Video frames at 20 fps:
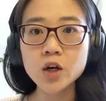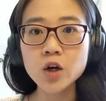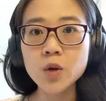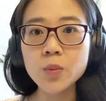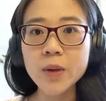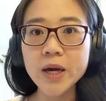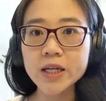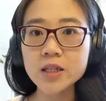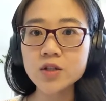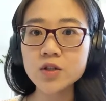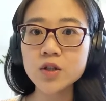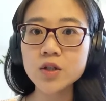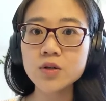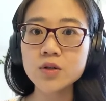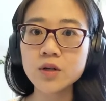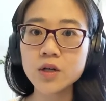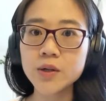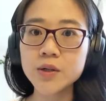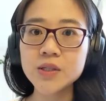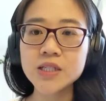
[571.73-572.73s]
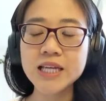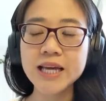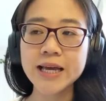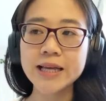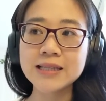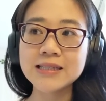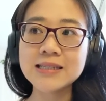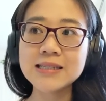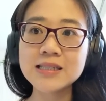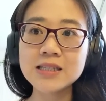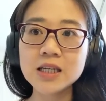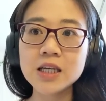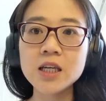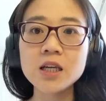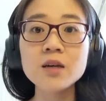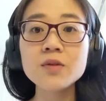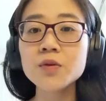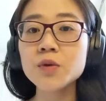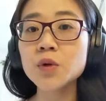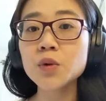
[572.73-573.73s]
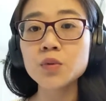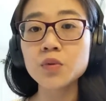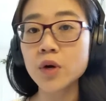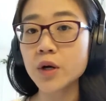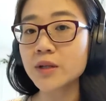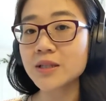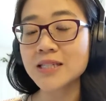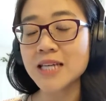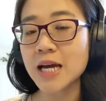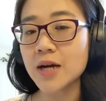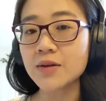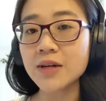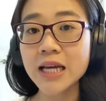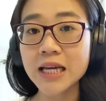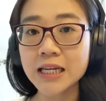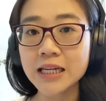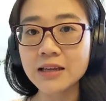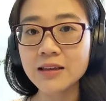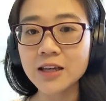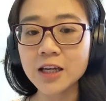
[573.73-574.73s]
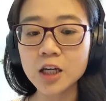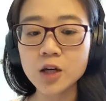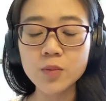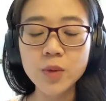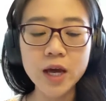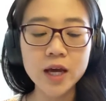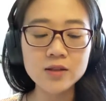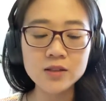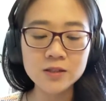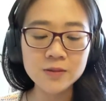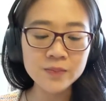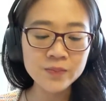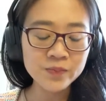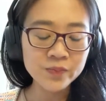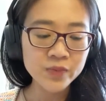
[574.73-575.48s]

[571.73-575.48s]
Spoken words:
Go back to your notes and see if you wrote down anything about,